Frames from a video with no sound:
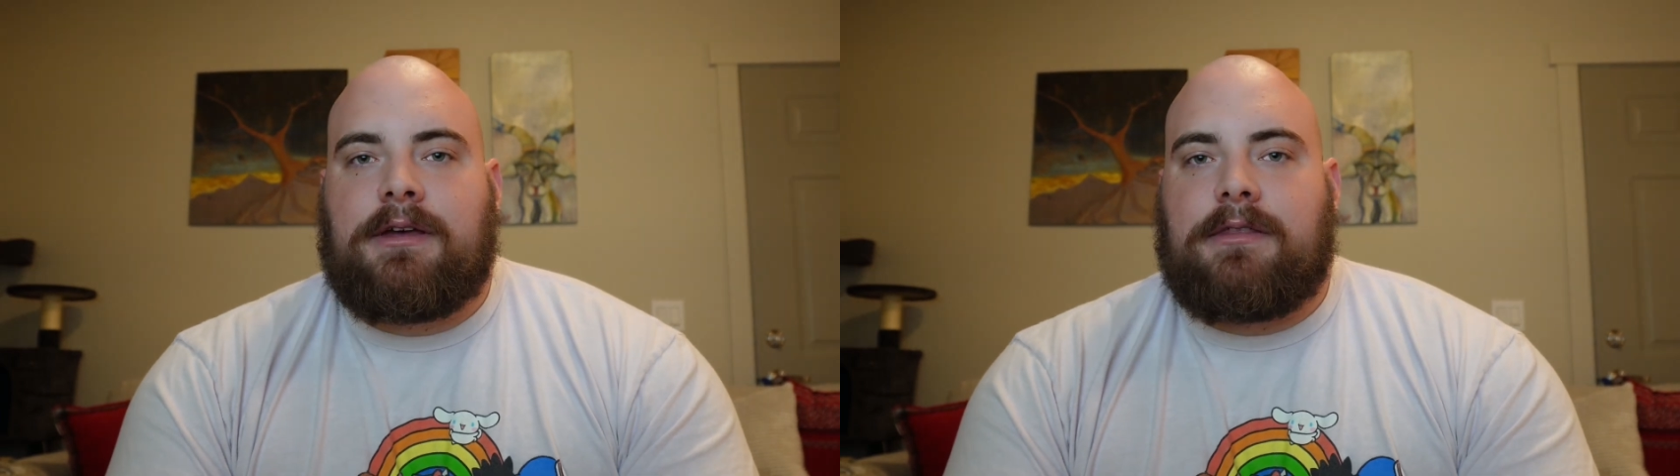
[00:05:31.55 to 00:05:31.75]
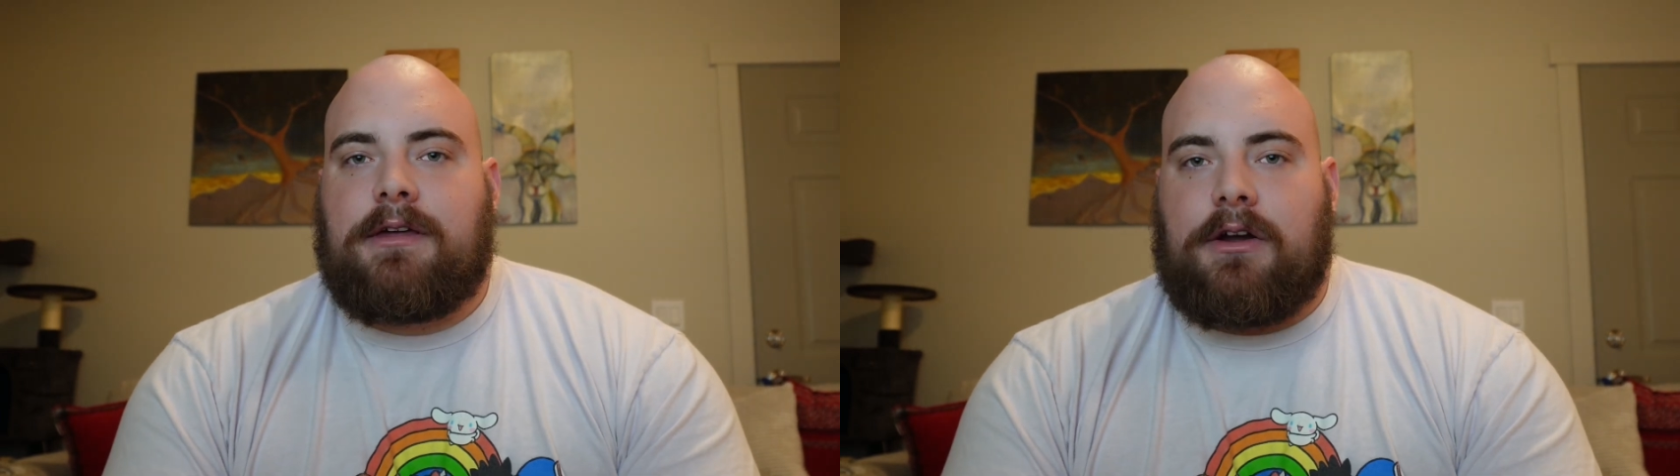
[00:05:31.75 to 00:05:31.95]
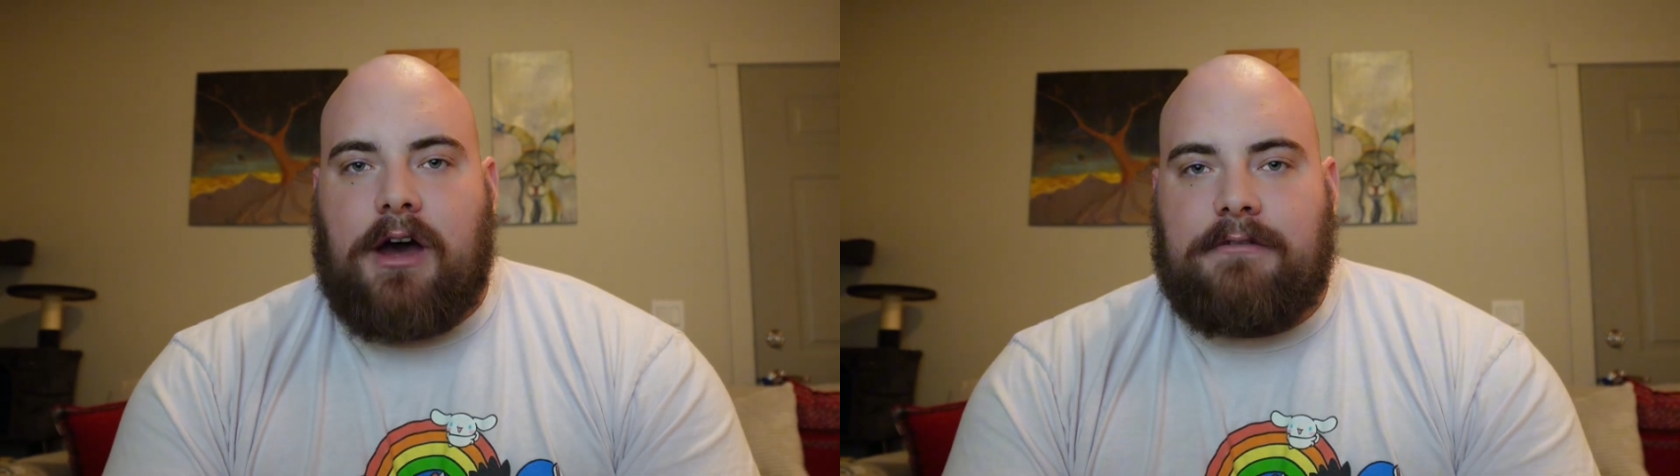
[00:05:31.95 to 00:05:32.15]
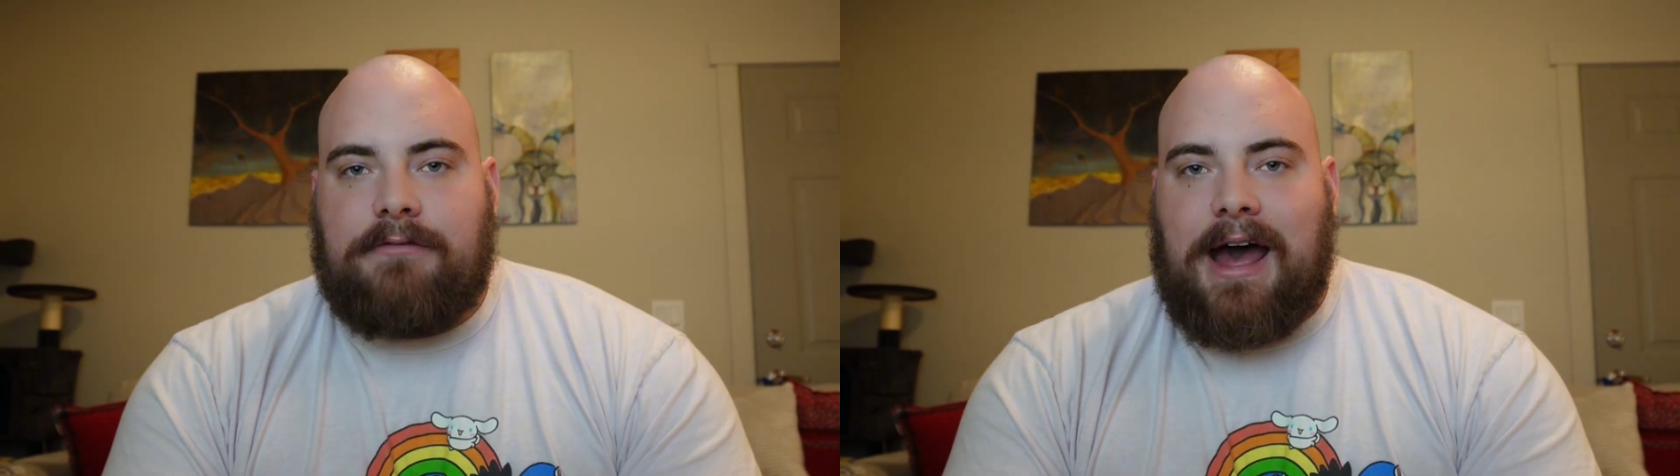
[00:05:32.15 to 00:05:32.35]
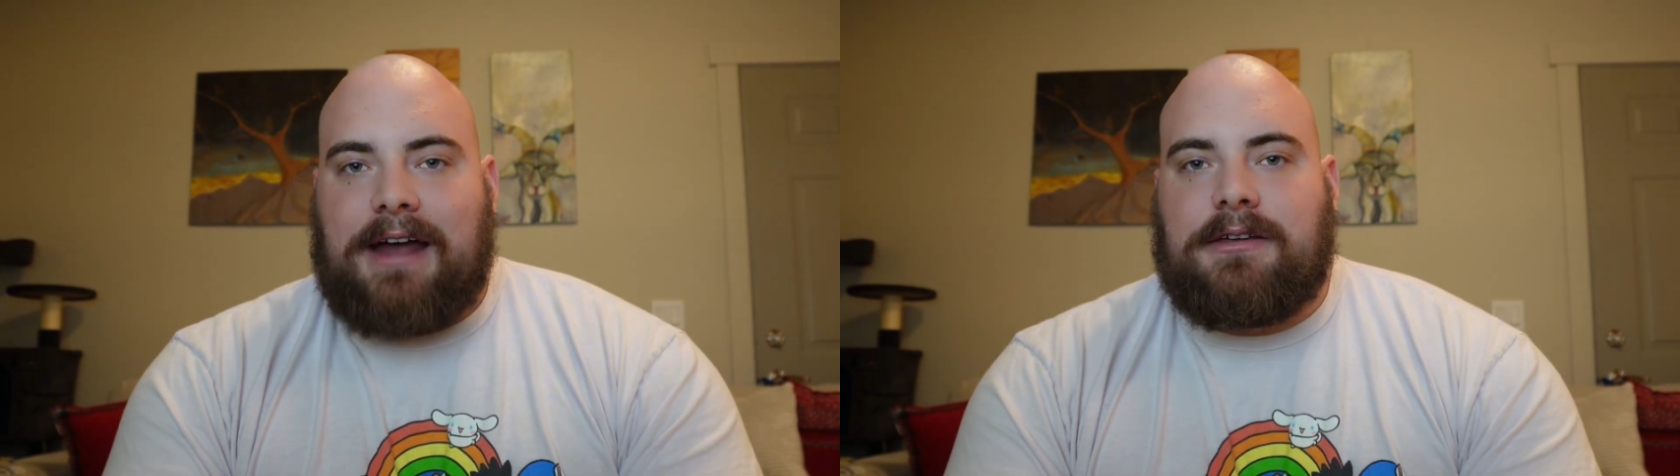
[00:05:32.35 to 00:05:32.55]
They are not
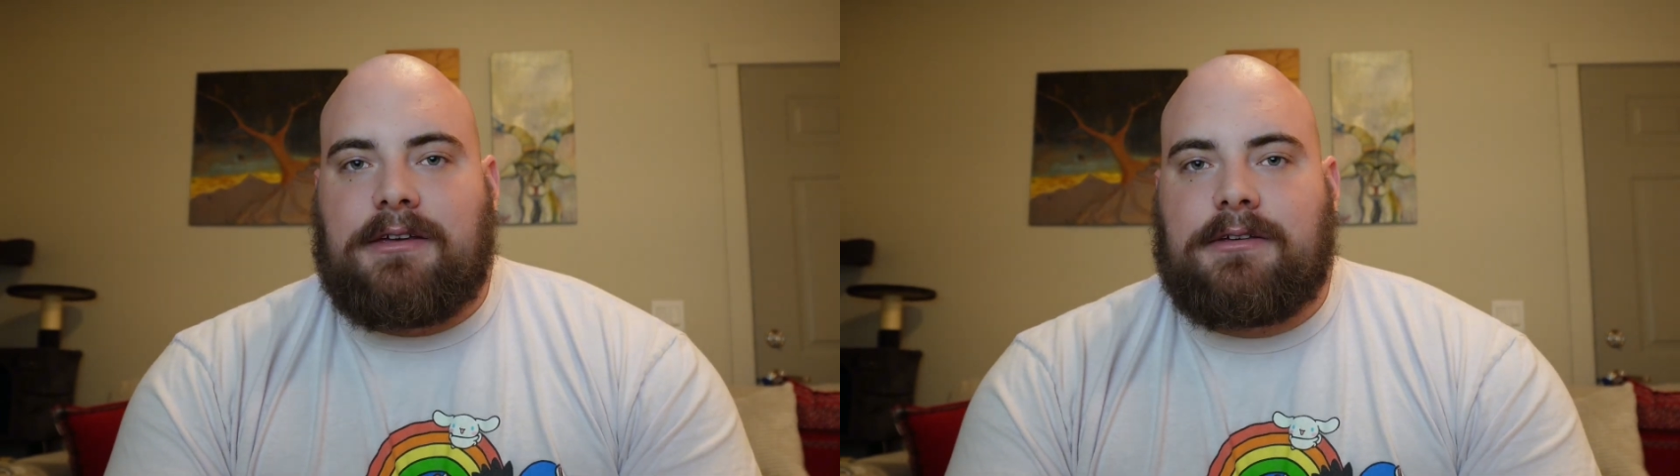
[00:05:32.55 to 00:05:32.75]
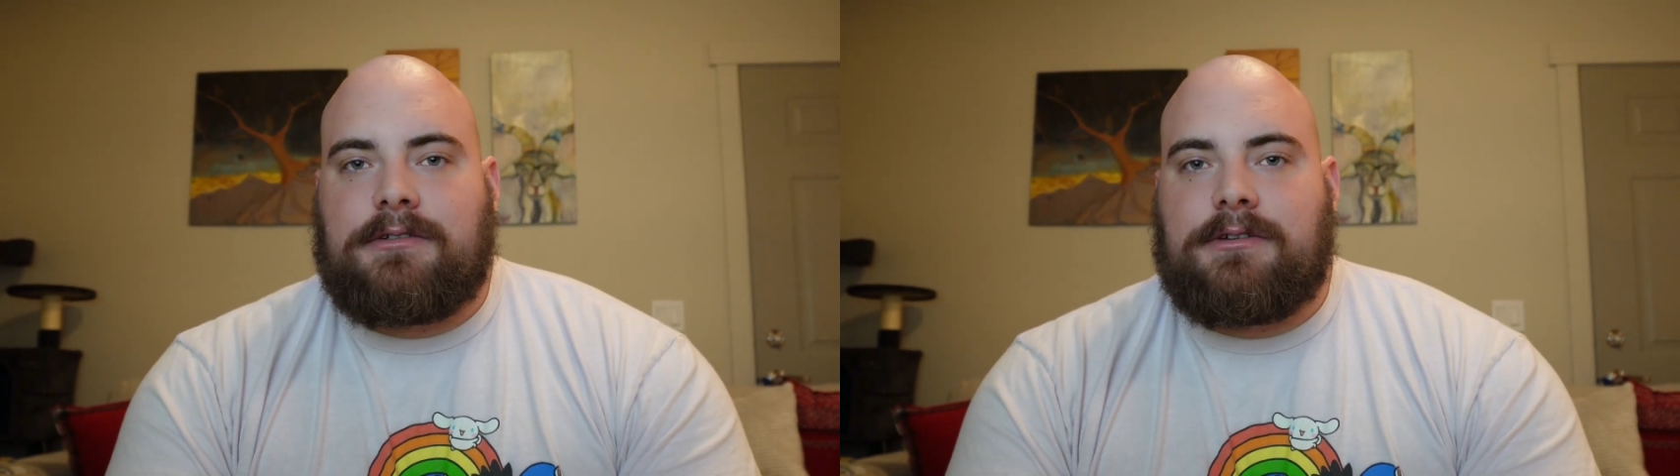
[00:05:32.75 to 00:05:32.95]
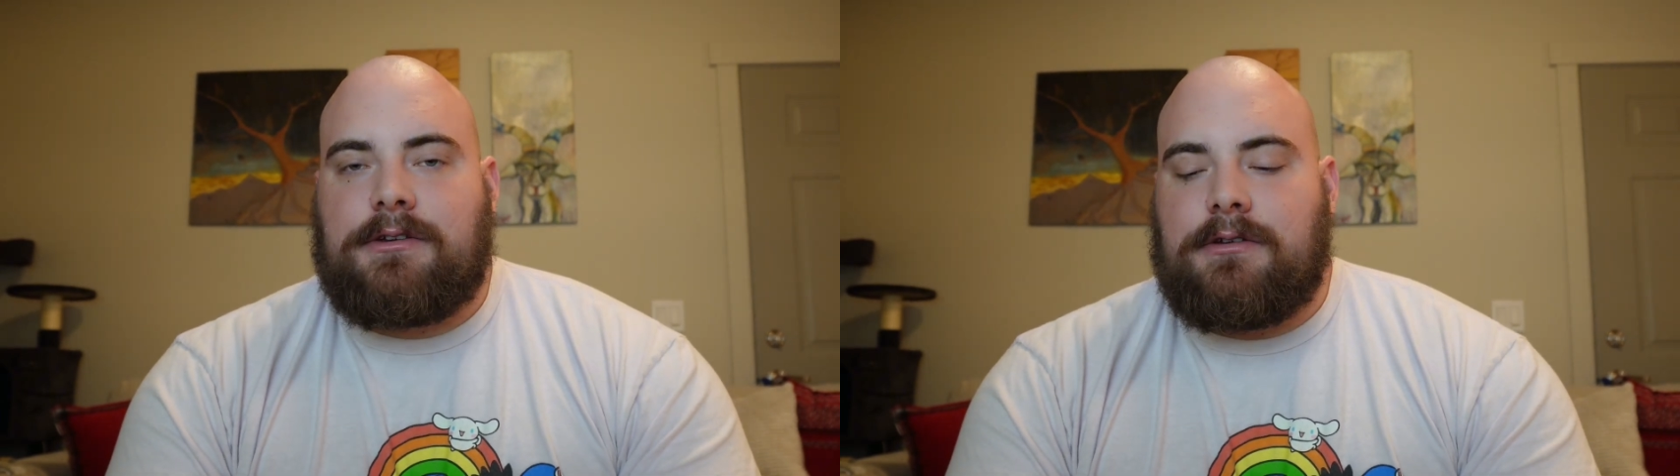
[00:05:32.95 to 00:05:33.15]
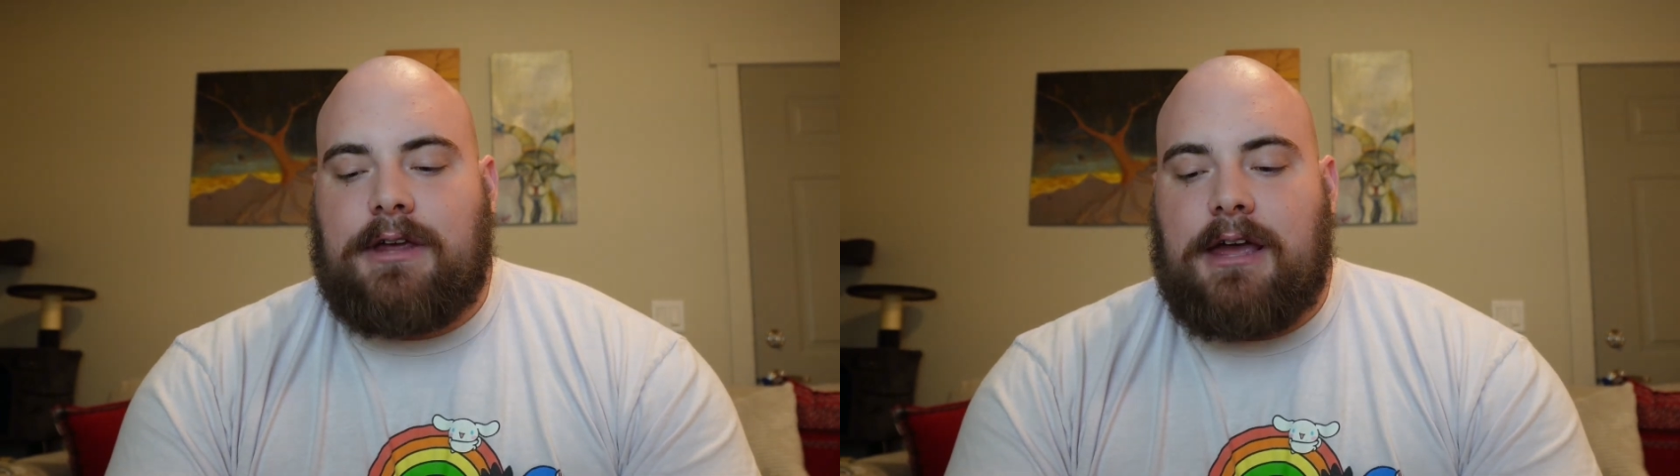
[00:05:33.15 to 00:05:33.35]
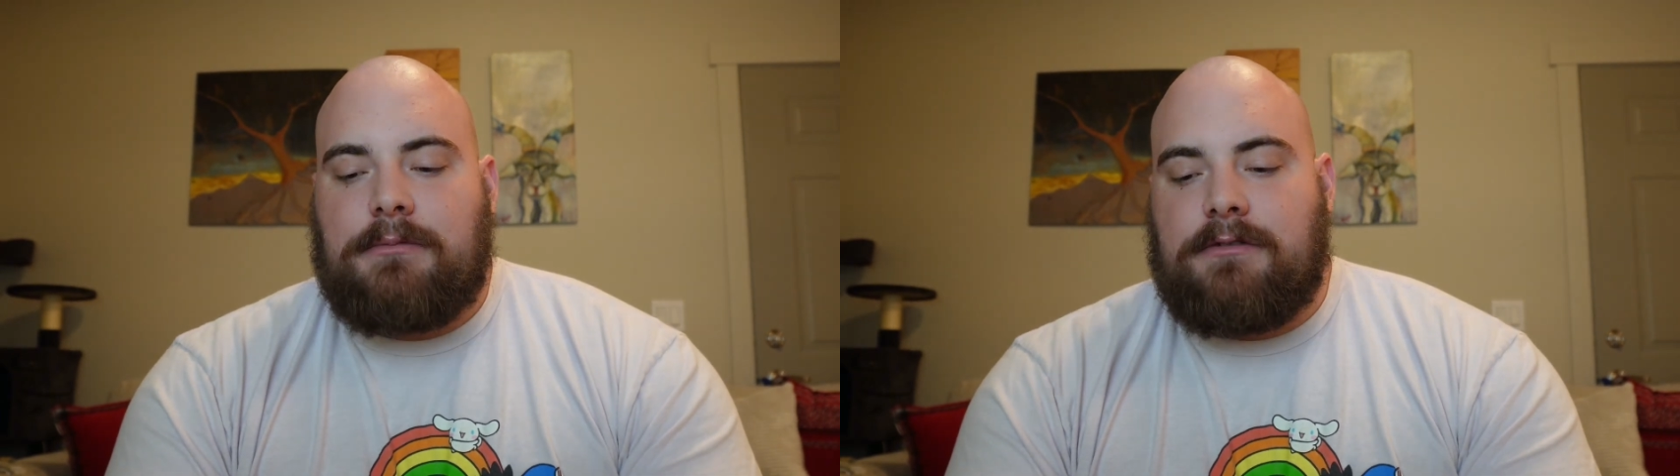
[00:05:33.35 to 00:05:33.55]
fat. So you
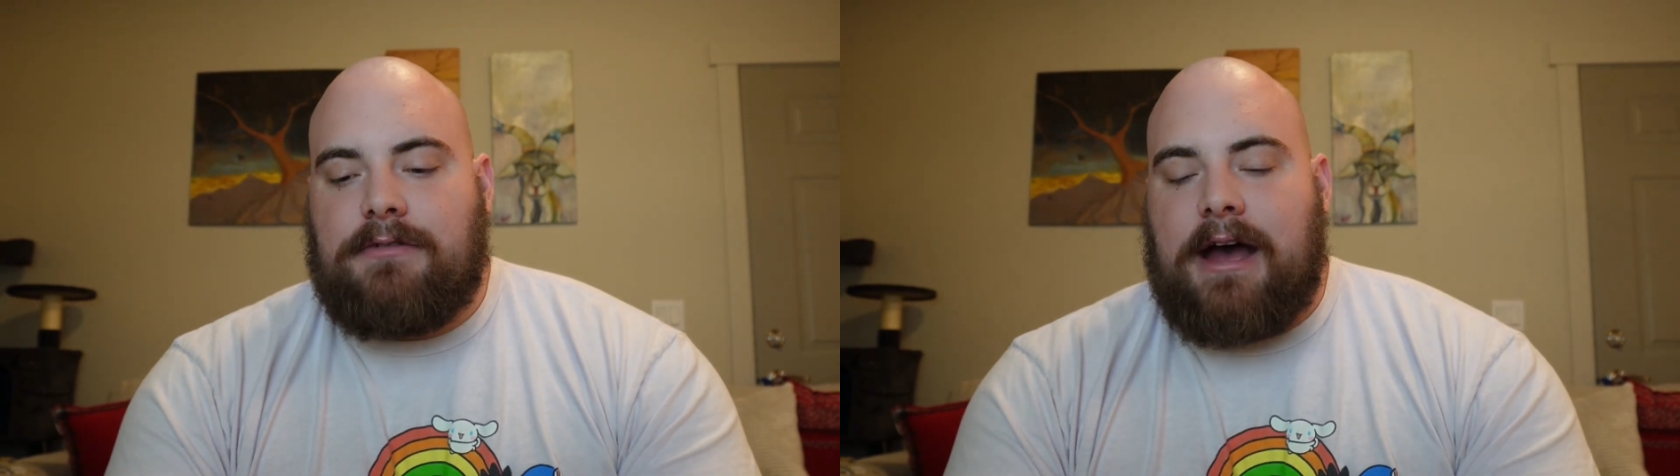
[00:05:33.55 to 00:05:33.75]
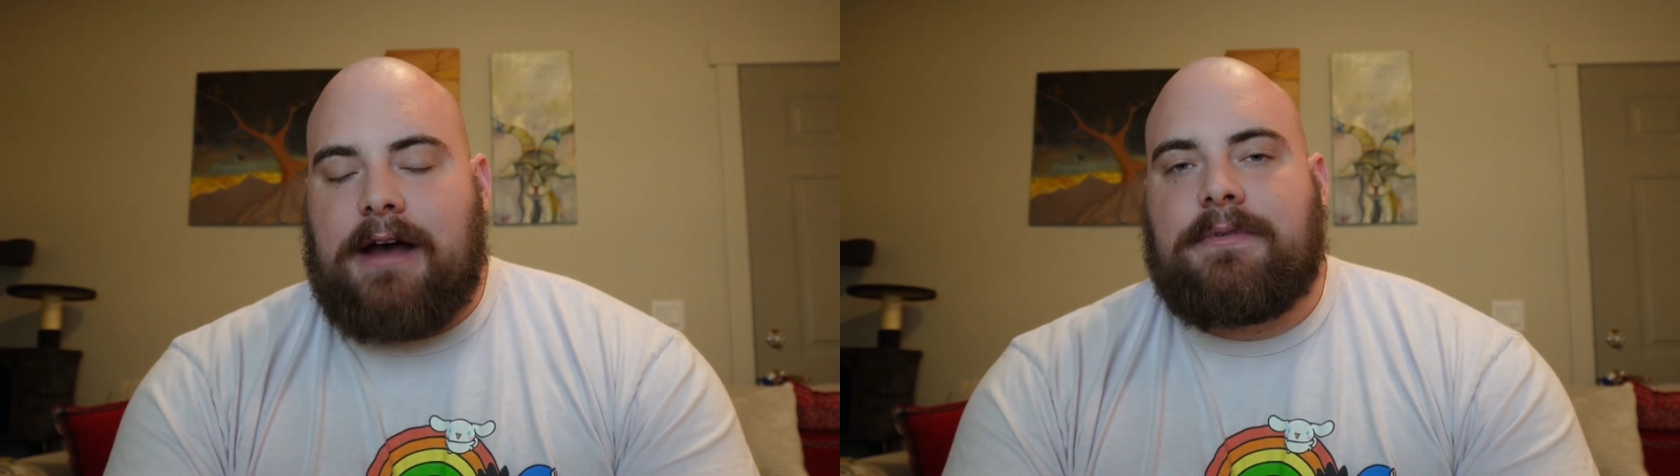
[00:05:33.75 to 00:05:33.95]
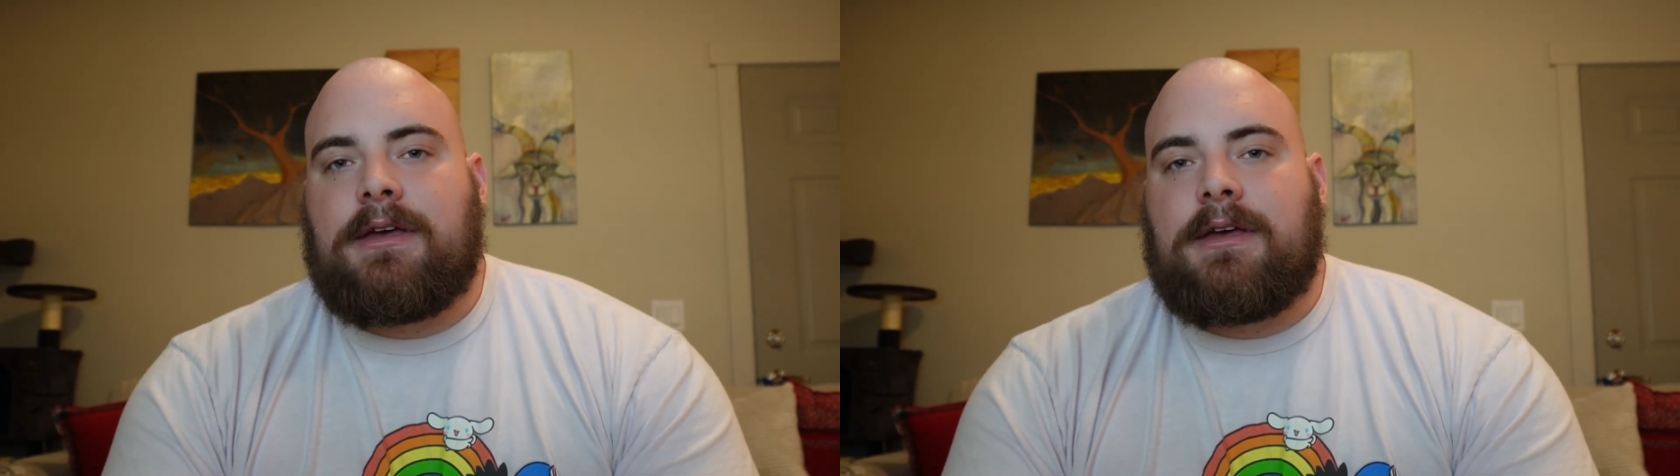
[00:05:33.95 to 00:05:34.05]
can't be fat.